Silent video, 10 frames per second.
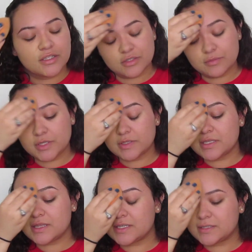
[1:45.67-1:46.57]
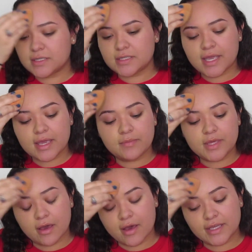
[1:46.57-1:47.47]
to be using this today
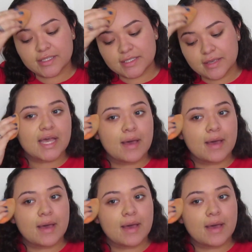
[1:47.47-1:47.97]
because